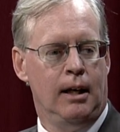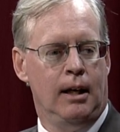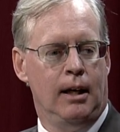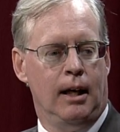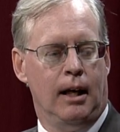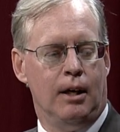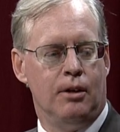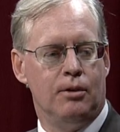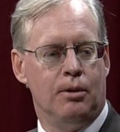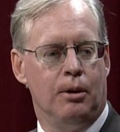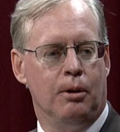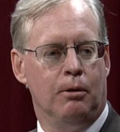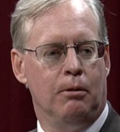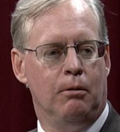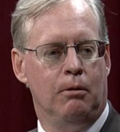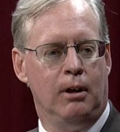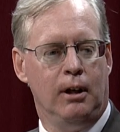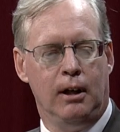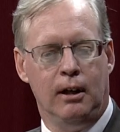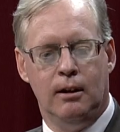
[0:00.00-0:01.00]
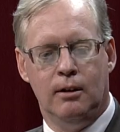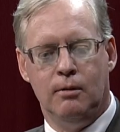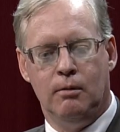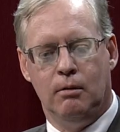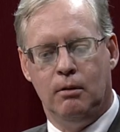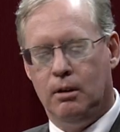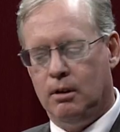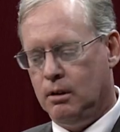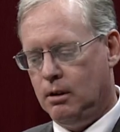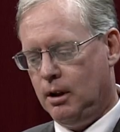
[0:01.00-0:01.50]
And so
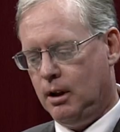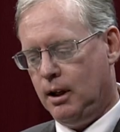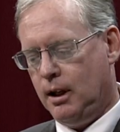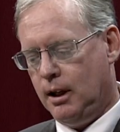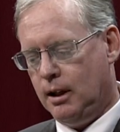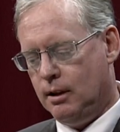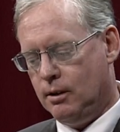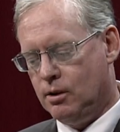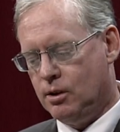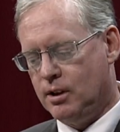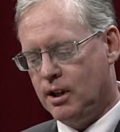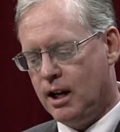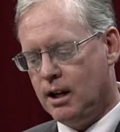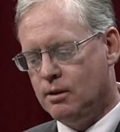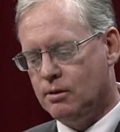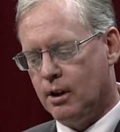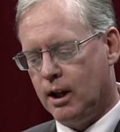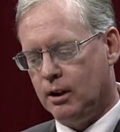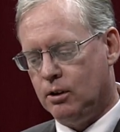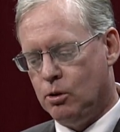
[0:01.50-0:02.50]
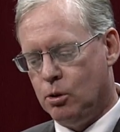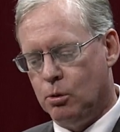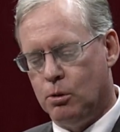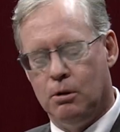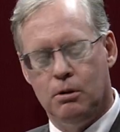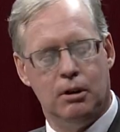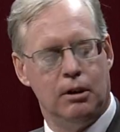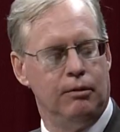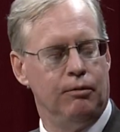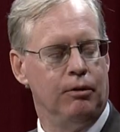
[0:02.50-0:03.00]
in states like
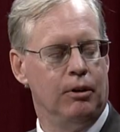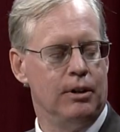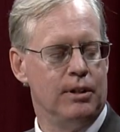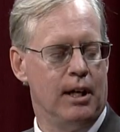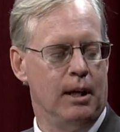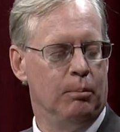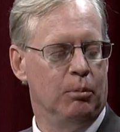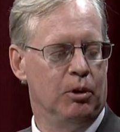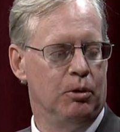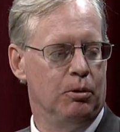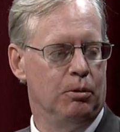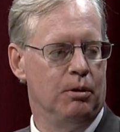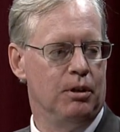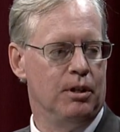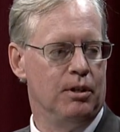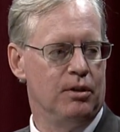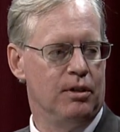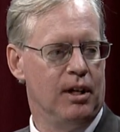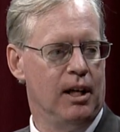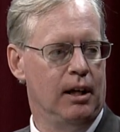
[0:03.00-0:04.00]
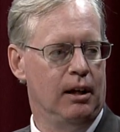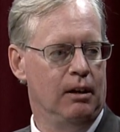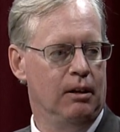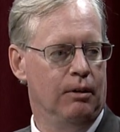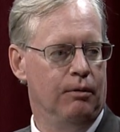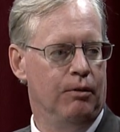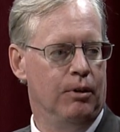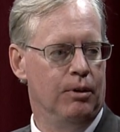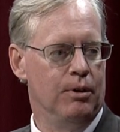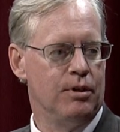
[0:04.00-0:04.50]
Georgia, for example, Georgia State
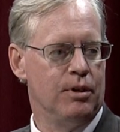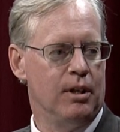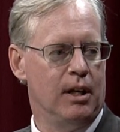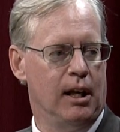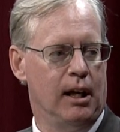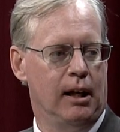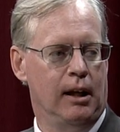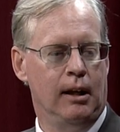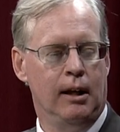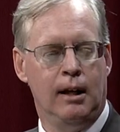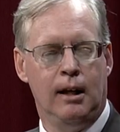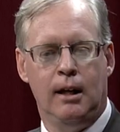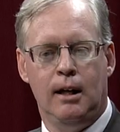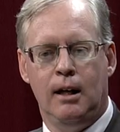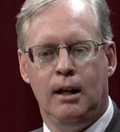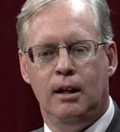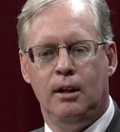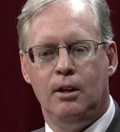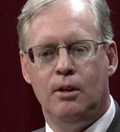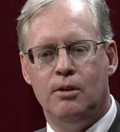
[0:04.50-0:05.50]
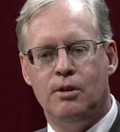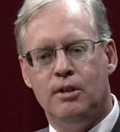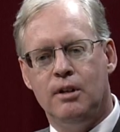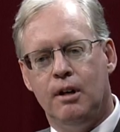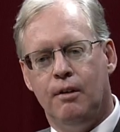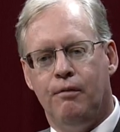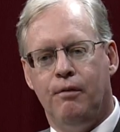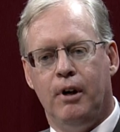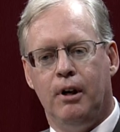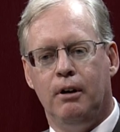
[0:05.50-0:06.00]
University, you see
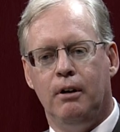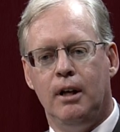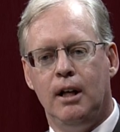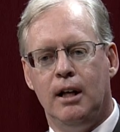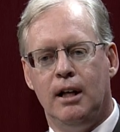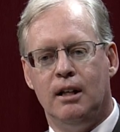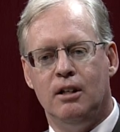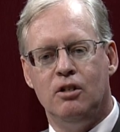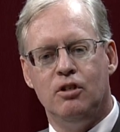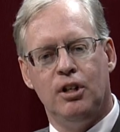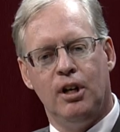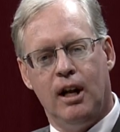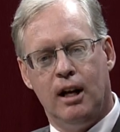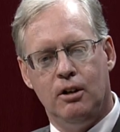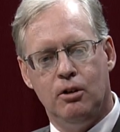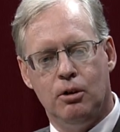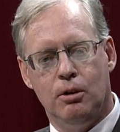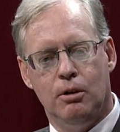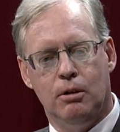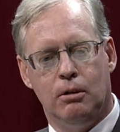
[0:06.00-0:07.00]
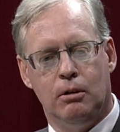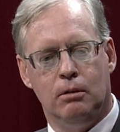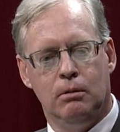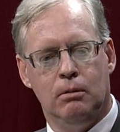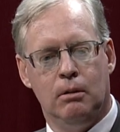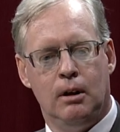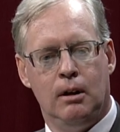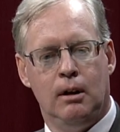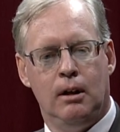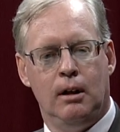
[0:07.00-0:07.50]
a very
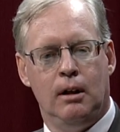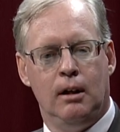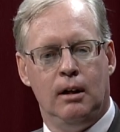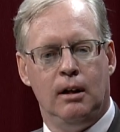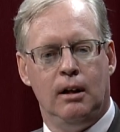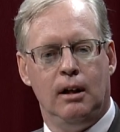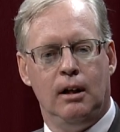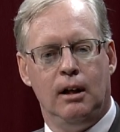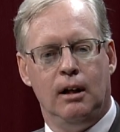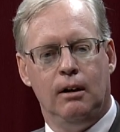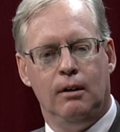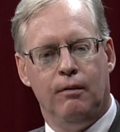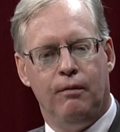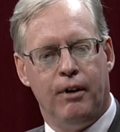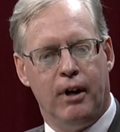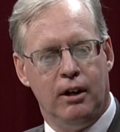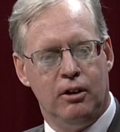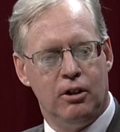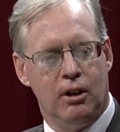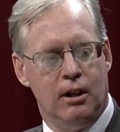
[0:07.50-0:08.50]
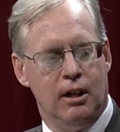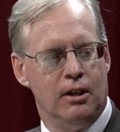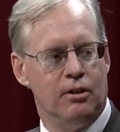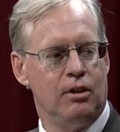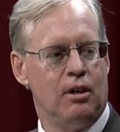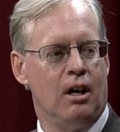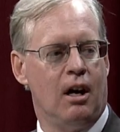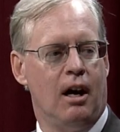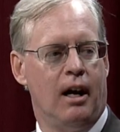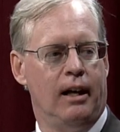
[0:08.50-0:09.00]
intentional interventionist
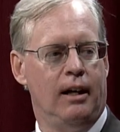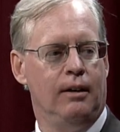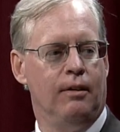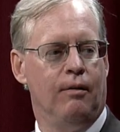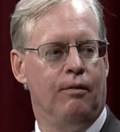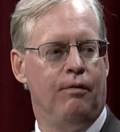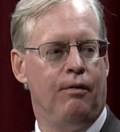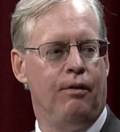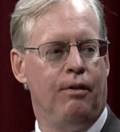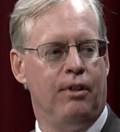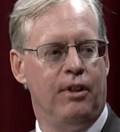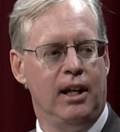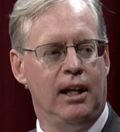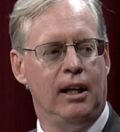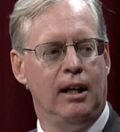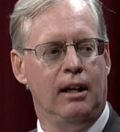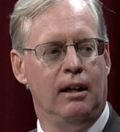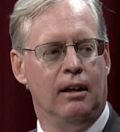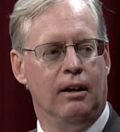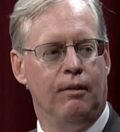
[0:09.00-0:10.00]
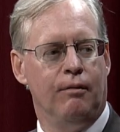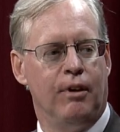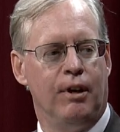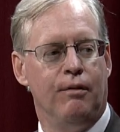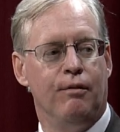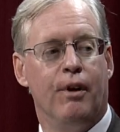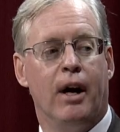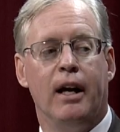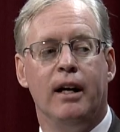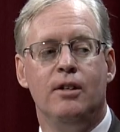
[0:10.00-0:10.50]
kind of thinking of
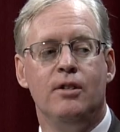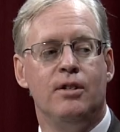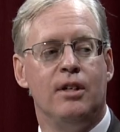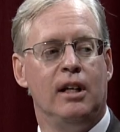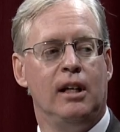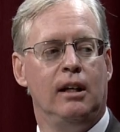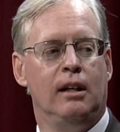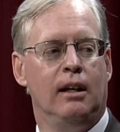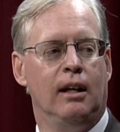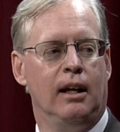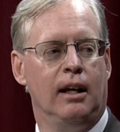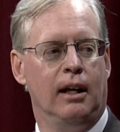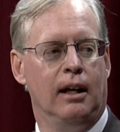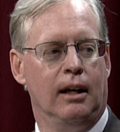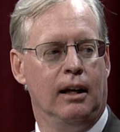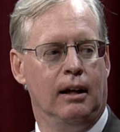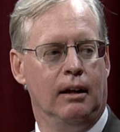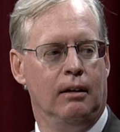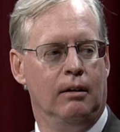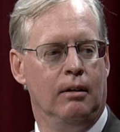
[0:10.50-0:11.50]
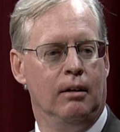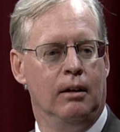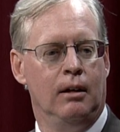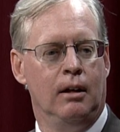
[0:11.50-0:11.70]
advising and